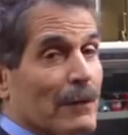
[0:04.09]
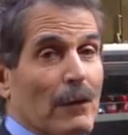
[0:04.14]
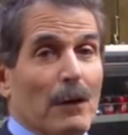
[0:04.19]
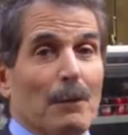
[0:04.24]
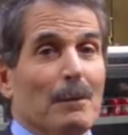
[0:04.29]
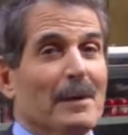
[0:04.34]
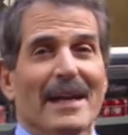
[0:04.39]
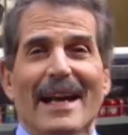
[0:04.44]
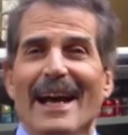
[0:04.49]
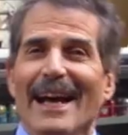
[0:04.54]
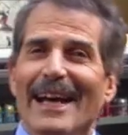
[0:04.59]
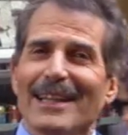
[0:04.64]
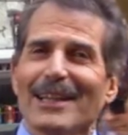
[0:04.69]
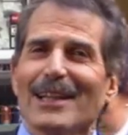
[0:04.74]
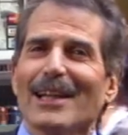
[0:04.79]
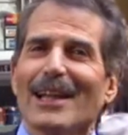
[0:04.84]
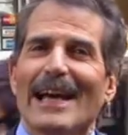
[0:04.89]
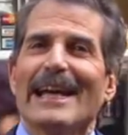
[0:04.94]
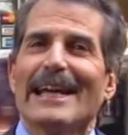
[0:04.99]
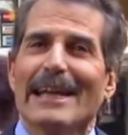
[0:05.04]
of them, and I
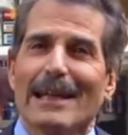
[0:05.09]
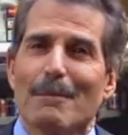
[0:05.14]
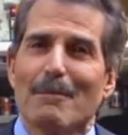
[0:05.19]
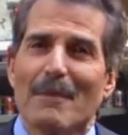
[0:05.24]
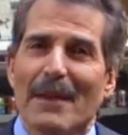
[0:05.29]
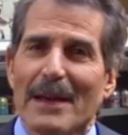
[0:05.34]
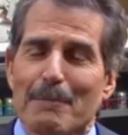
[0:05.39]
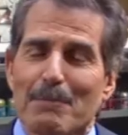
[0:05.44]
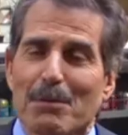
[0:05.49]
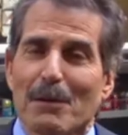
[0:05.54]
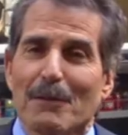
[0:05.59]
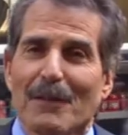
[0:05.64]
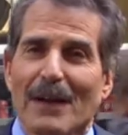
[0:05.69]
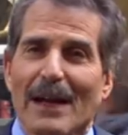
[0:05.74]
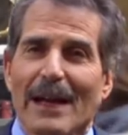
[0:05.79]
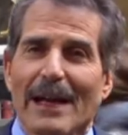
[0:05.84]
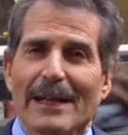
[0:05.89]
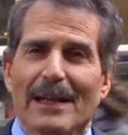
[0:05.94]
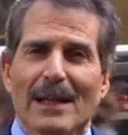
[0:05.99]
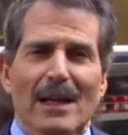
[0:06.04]
like them. They
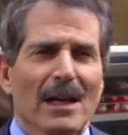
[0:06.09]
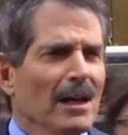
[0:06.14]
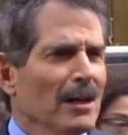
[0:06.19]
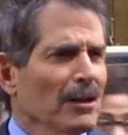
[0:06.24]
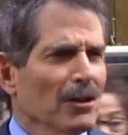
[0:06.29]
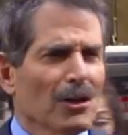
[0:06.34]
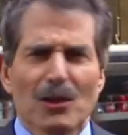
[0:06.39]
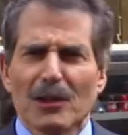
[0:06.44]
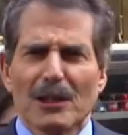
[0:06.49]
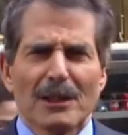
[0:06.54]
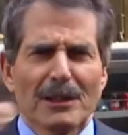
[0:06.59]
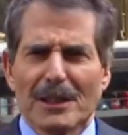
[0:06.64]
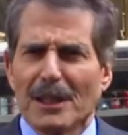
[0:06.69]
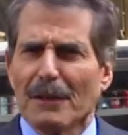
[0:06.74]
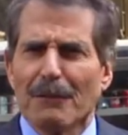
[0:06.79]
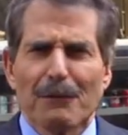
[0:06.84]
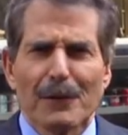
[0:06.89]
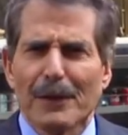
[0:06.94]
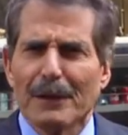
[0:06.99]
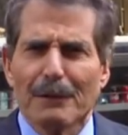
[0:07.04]
provide good,
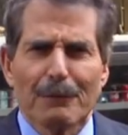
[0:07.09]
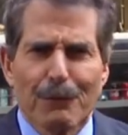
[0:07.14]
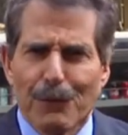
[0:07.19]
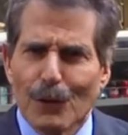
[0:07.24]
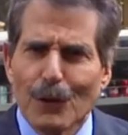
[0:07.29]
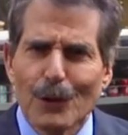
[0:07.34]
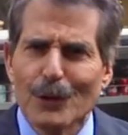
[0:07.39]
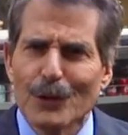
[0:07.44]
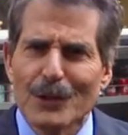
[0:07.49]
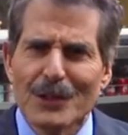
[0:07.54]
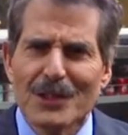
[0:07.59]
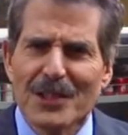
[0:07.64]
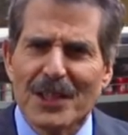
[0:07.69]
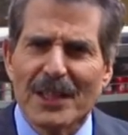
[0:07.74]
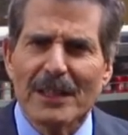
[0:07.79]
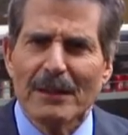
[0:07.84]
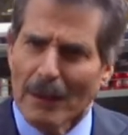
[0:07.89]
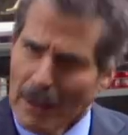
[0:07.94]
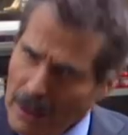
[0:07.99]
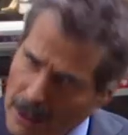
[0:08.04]
different foods
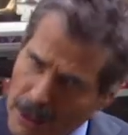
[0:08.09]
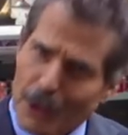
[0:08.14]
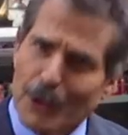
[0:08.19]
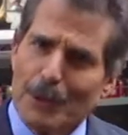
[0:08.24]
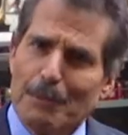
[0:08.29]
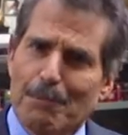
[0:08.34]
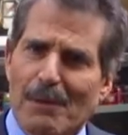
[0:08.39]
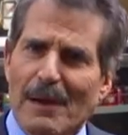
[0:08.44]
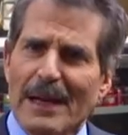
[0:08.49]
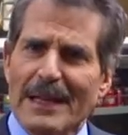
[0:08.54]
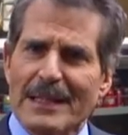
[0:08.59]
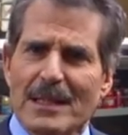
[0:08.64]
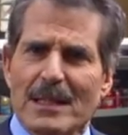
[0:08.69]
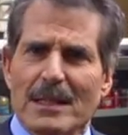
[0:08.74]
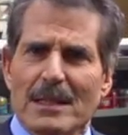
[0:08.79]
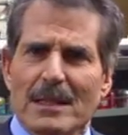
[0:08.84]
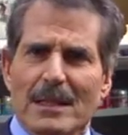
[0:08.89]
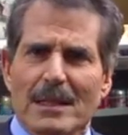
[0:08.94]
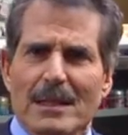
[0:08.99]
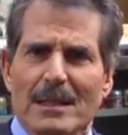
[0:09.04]
at good
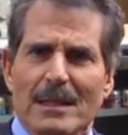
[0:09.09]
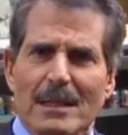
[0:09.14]
prices.